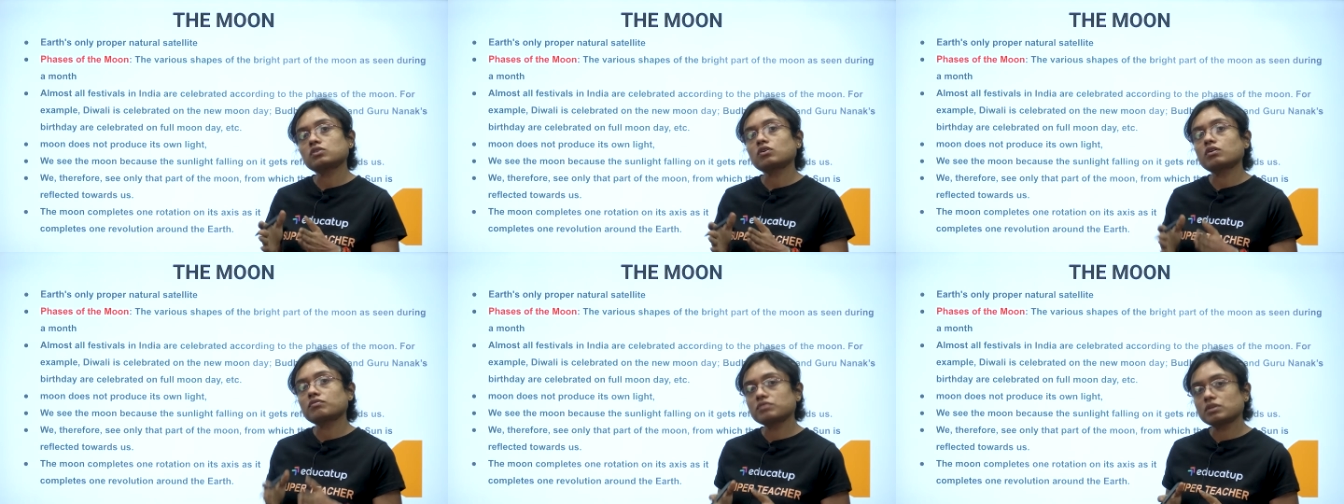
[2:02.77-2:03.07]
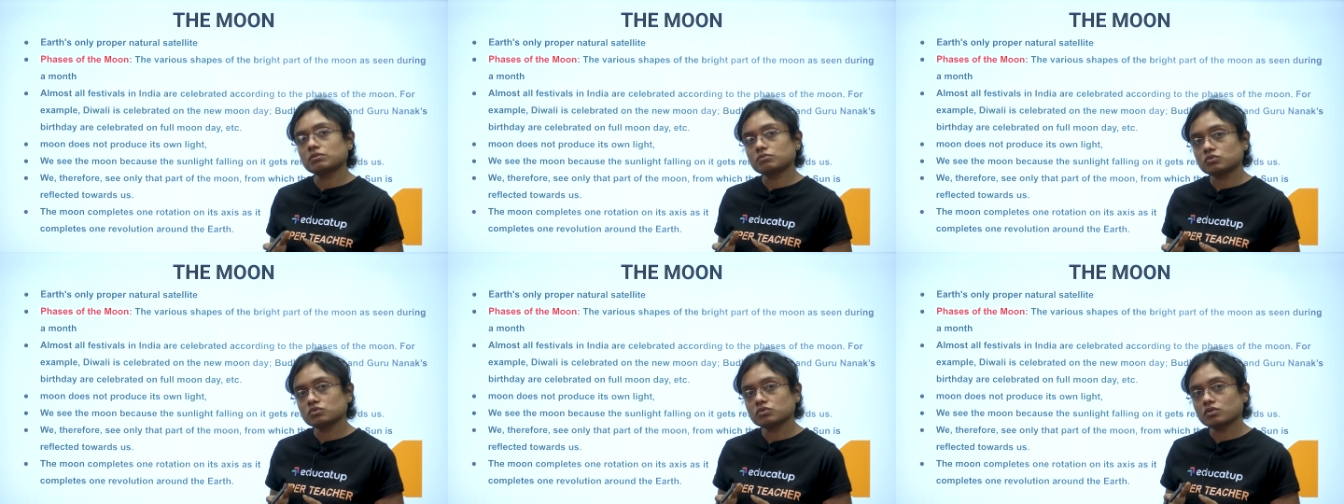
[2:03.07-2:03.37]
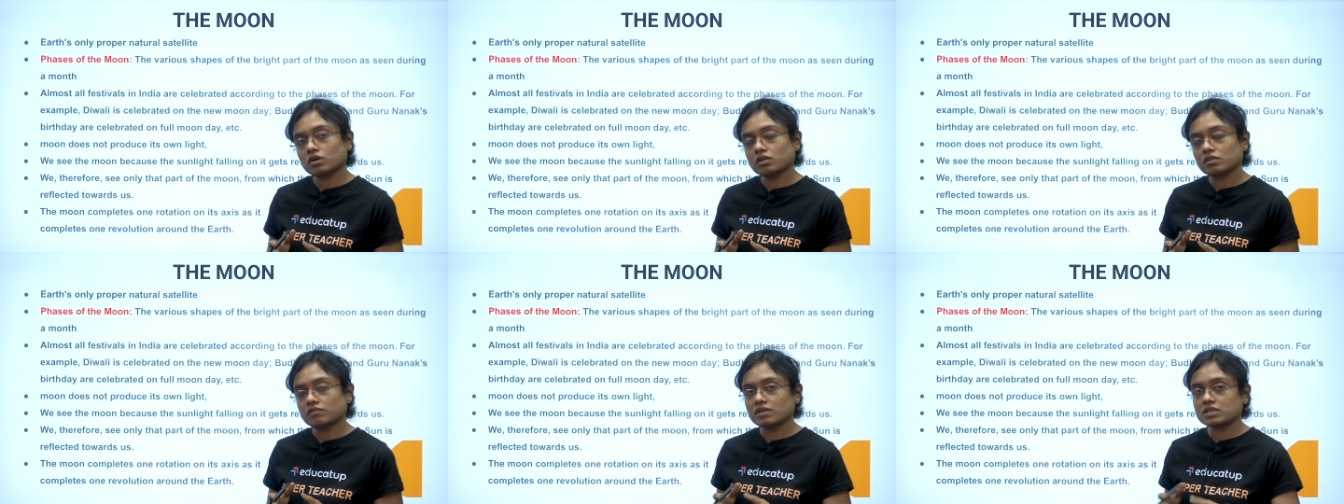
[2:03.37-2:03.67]
of the moon
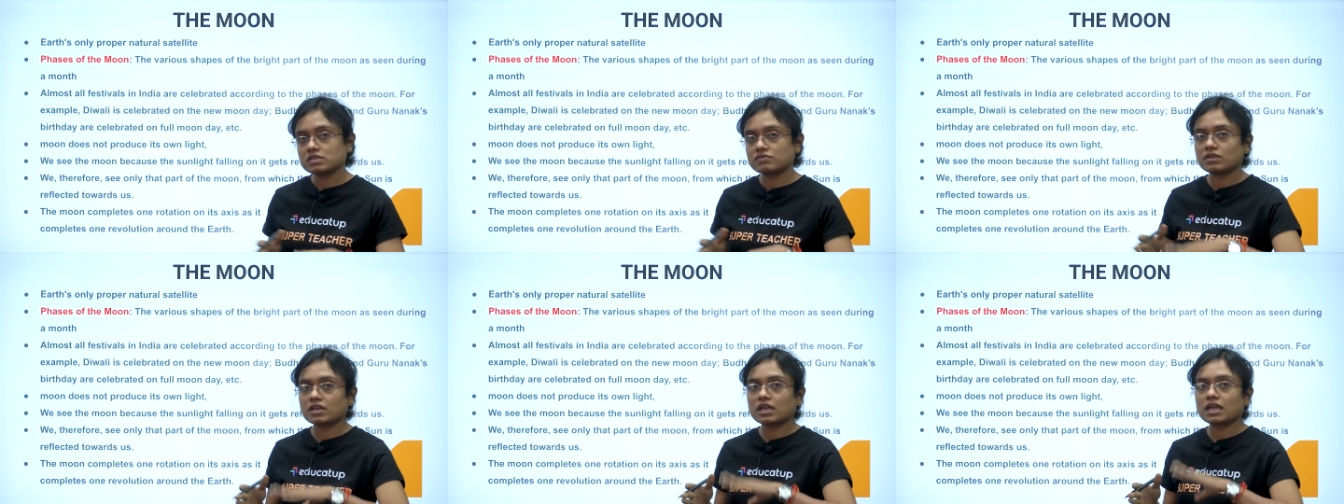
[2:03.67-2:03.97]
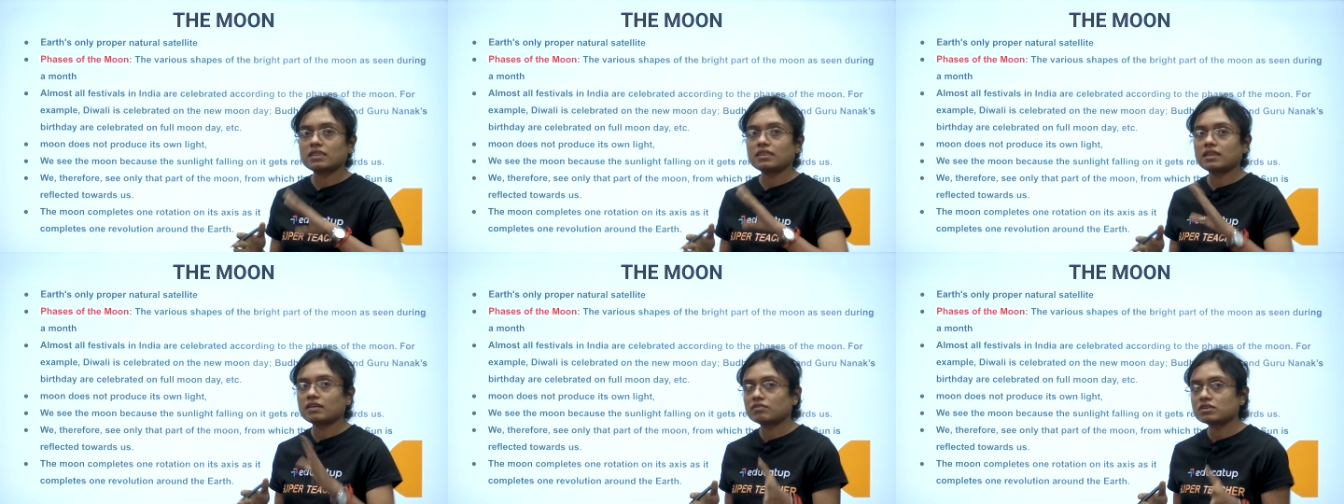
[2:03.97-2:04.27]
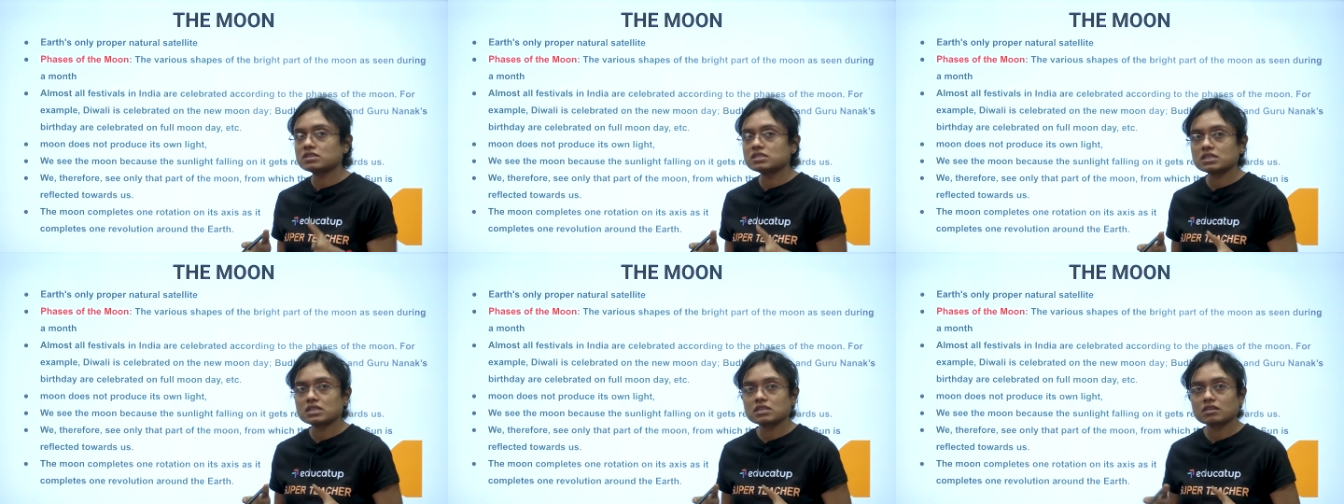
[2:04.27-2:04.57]
always. We can
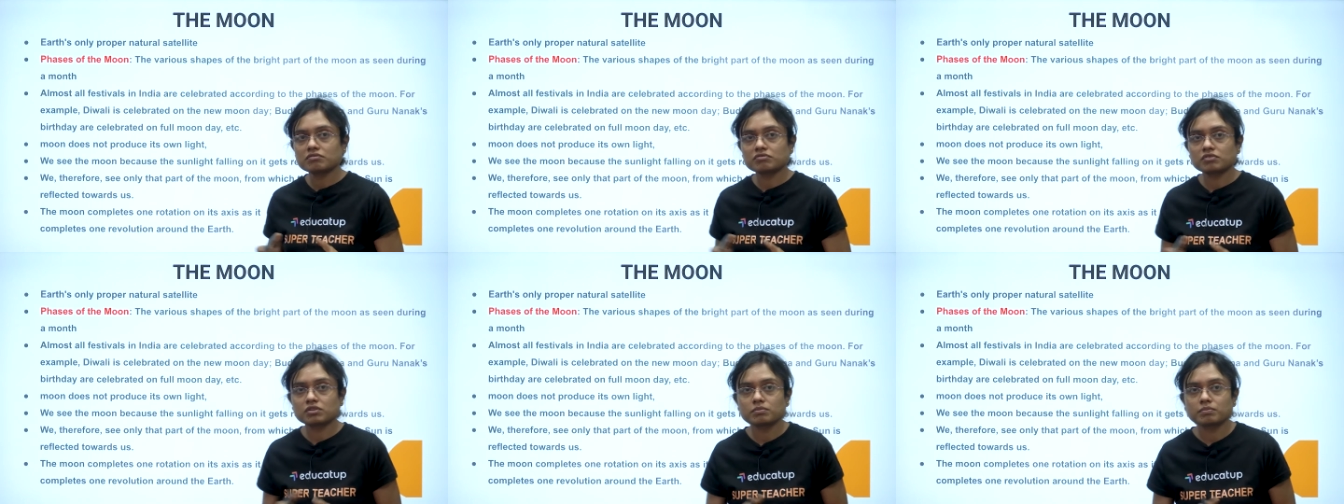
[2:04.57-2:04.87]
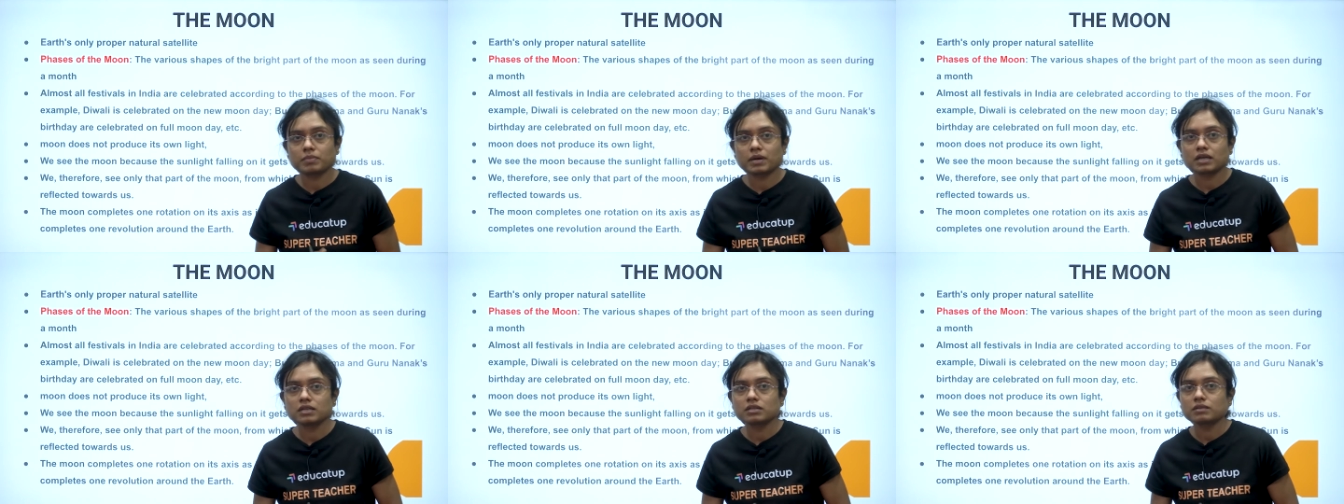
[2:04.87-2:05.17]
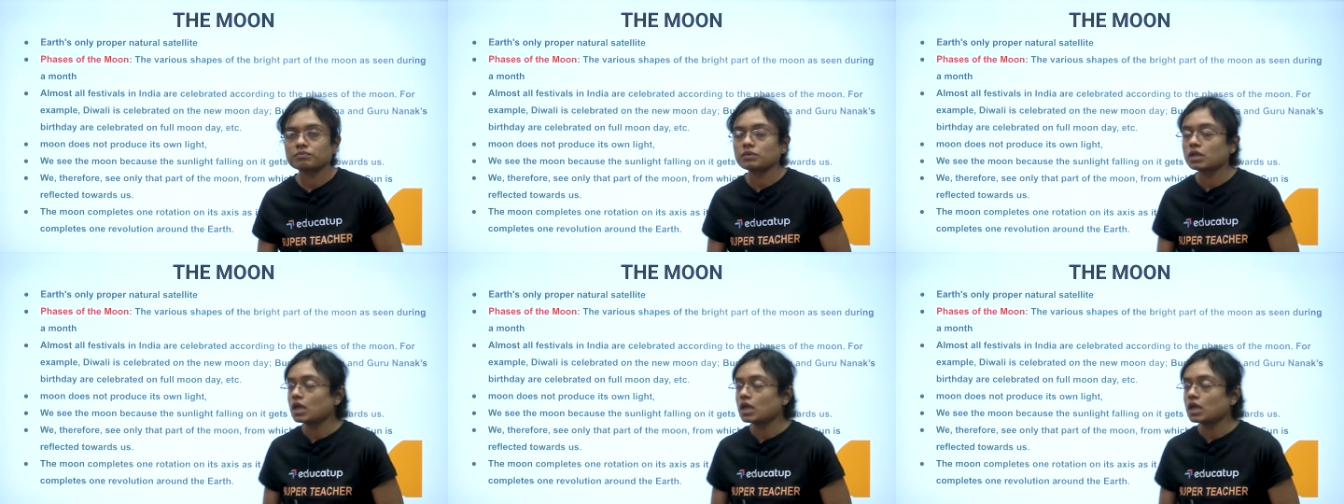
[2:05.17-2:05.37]
never see the full part.